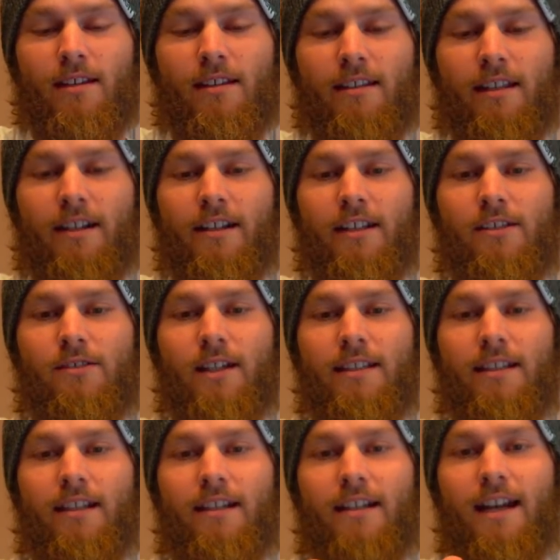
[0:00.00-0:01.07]
There it is
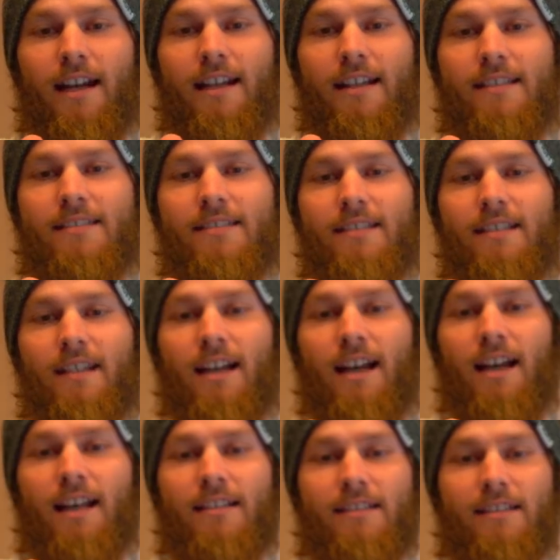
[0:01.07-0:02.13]
right there, guys.
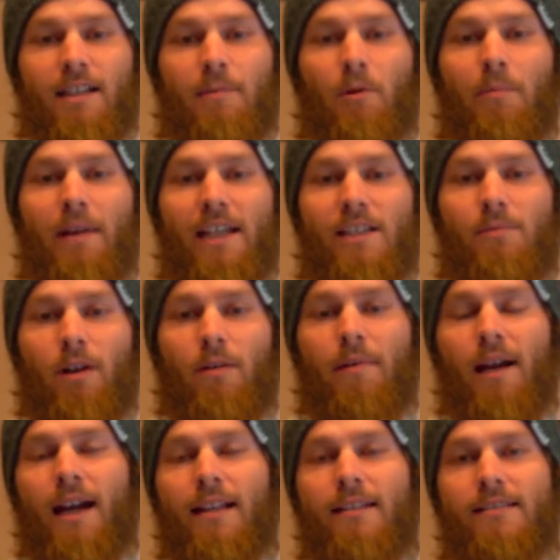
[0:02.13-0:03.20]
It's a couple baseball
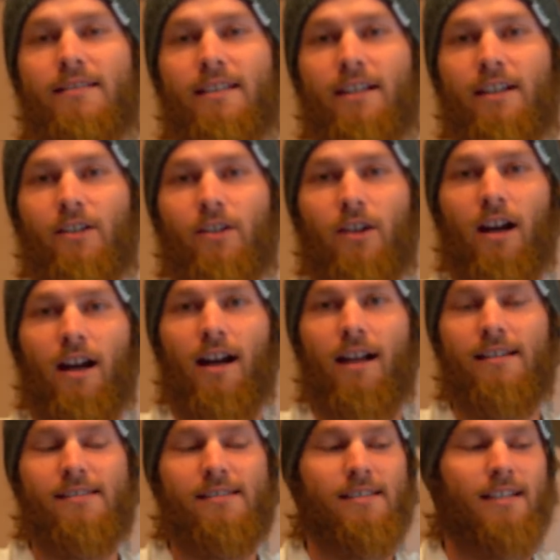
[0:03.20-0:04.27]
bats in a
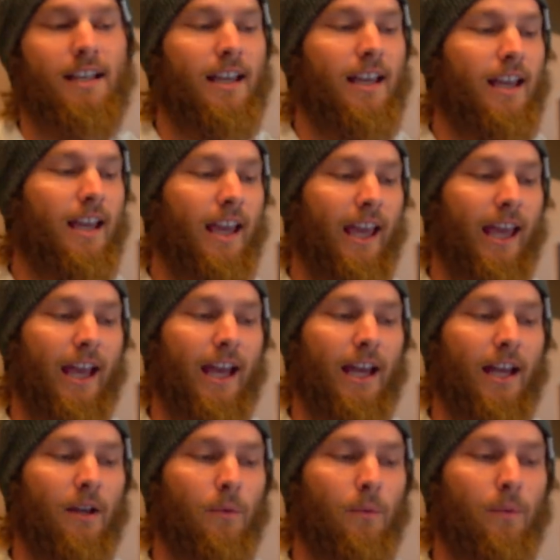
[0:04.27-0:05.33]
cross
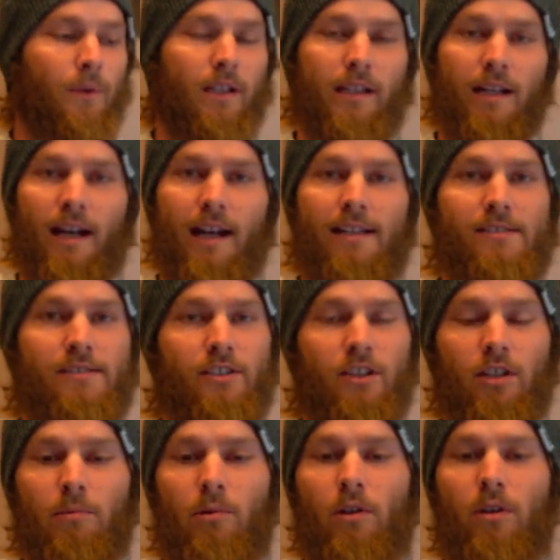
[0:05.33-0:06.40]
and really nice,
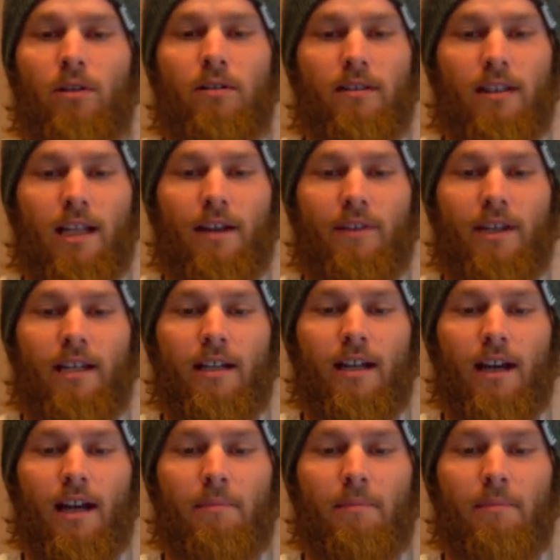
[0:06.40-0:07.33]
durable. Love it.